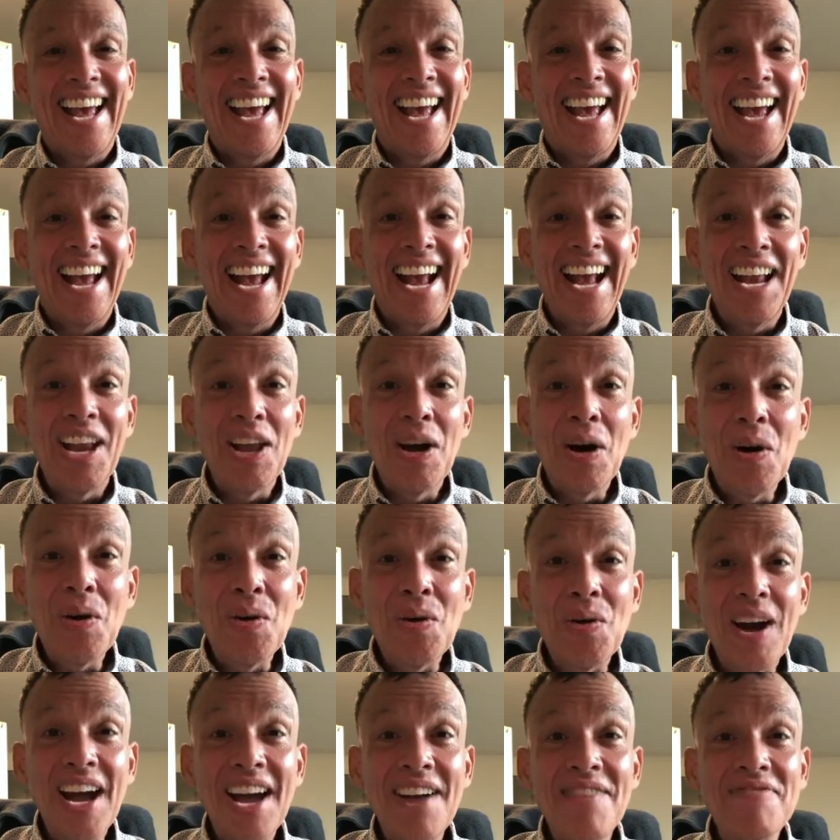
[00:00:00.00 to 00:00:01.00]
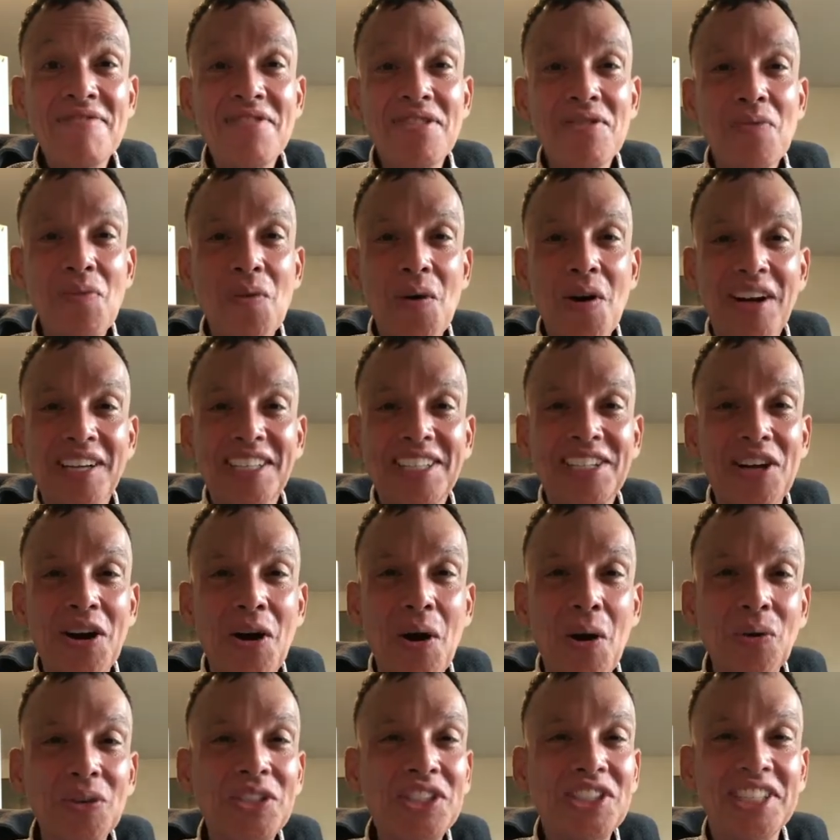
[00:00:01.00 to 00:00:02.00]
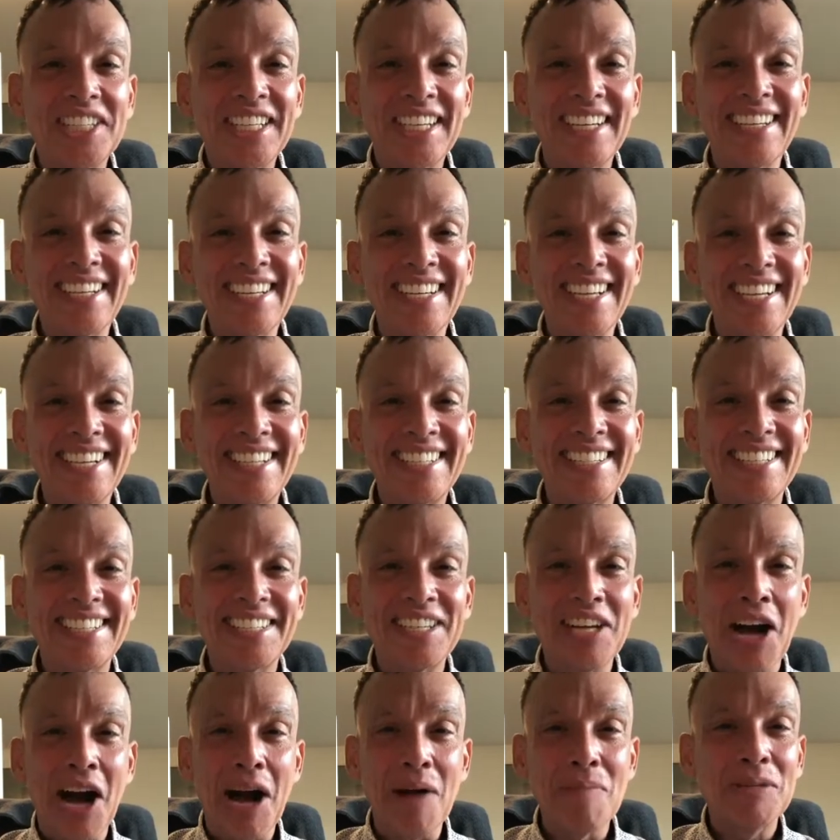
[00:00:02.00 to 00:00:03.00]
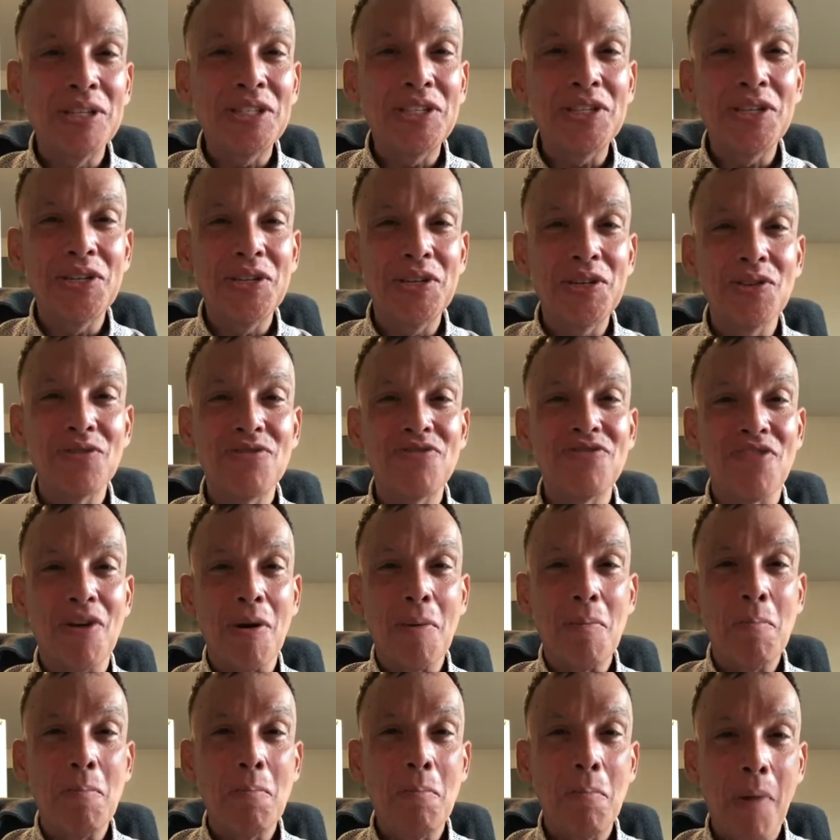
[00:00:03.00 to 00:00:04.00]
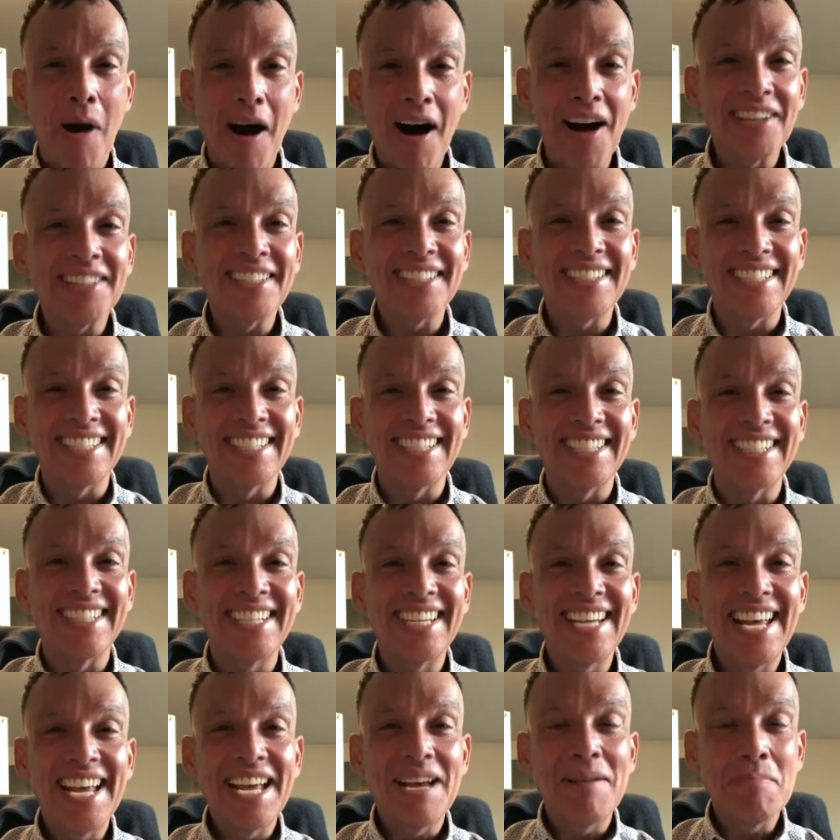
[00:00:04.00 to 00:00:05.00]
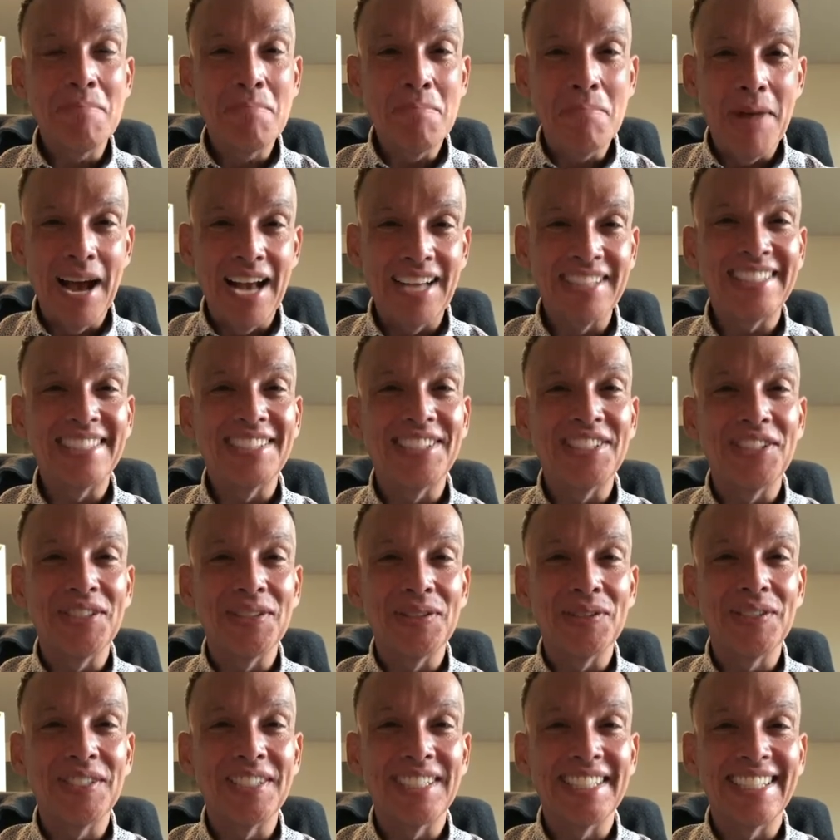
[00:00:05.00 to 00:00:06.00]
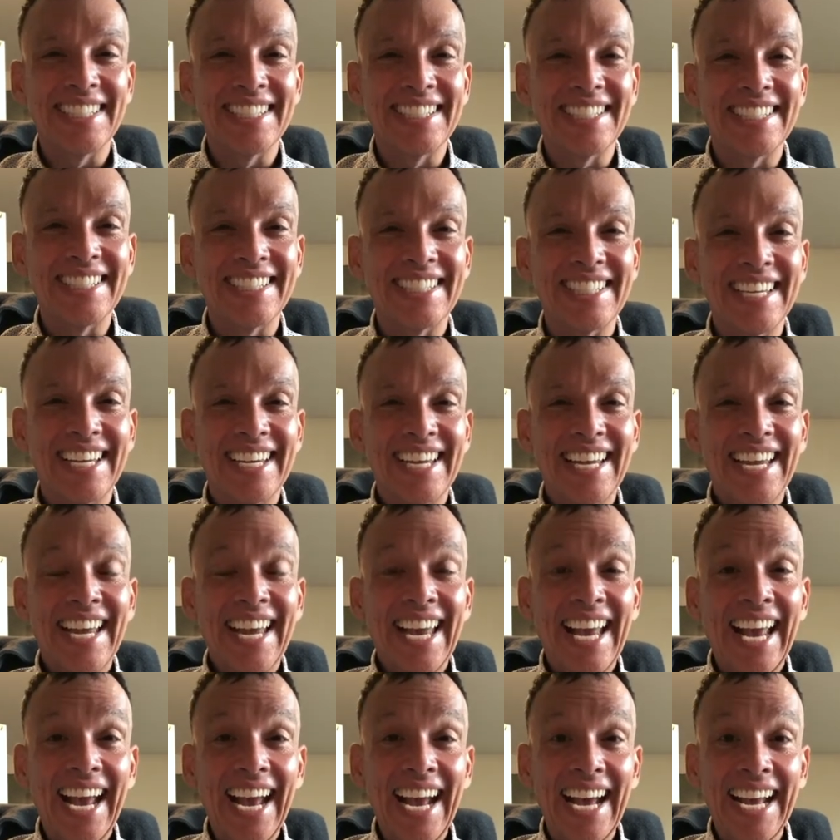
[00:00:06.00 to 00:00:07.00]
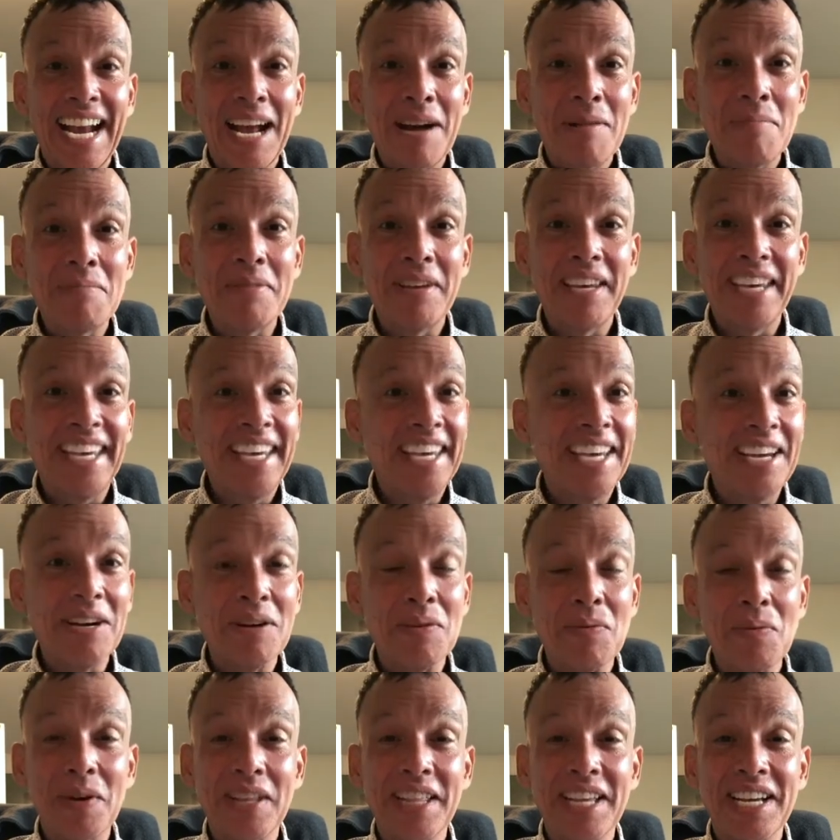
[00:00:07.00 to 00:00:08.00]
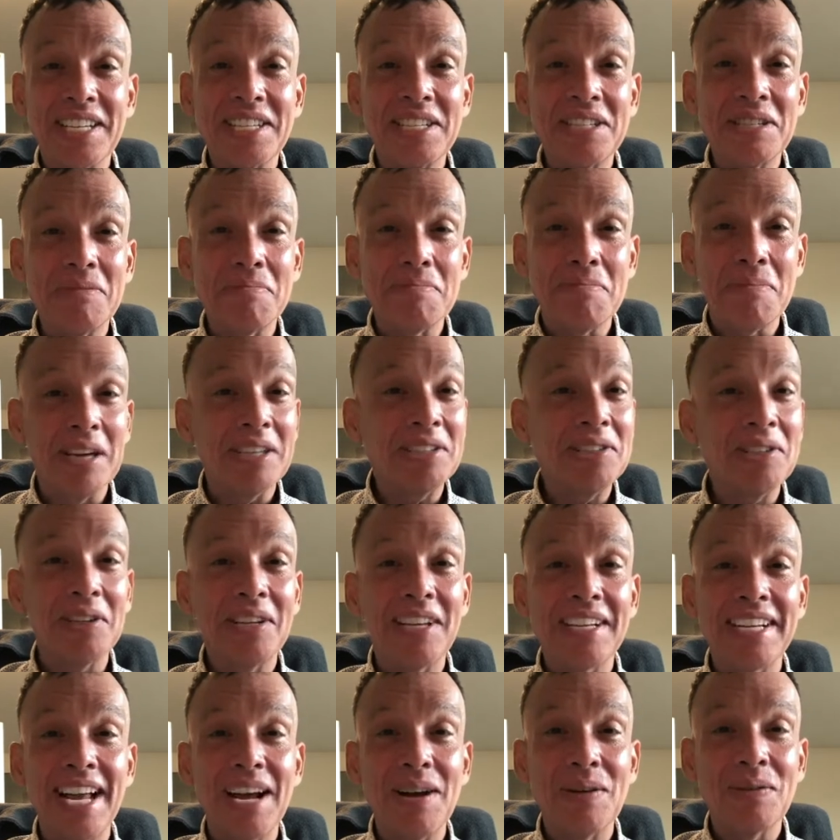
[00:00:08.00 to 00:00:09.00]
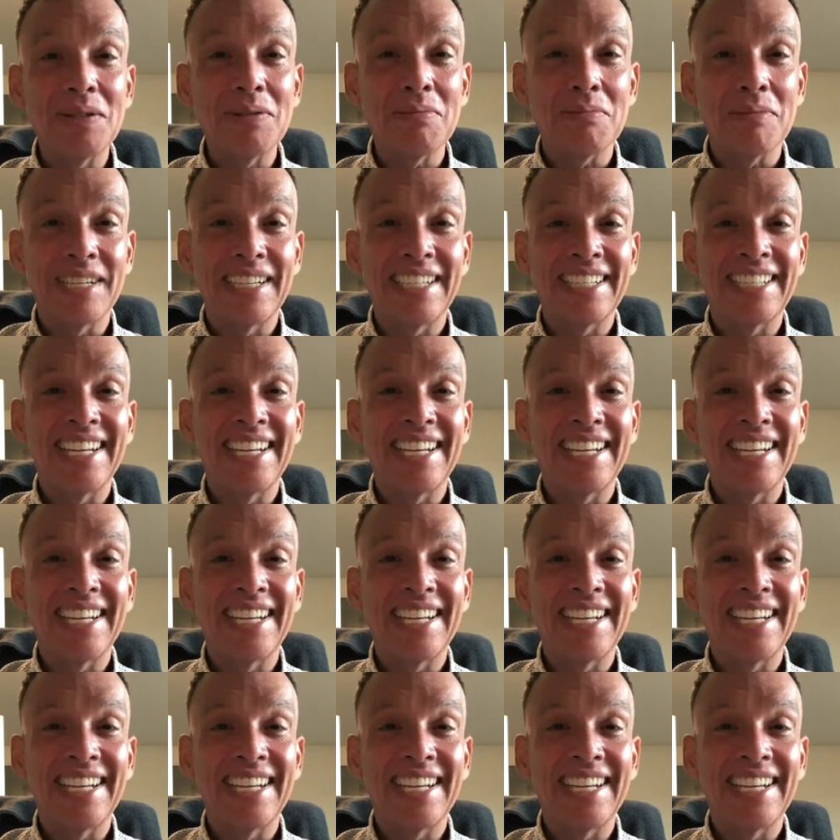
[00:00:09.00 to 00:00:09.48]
Hello everyone, Coach Elix coming to you from Boston, Massachusetts. And I'm here with a special announcement.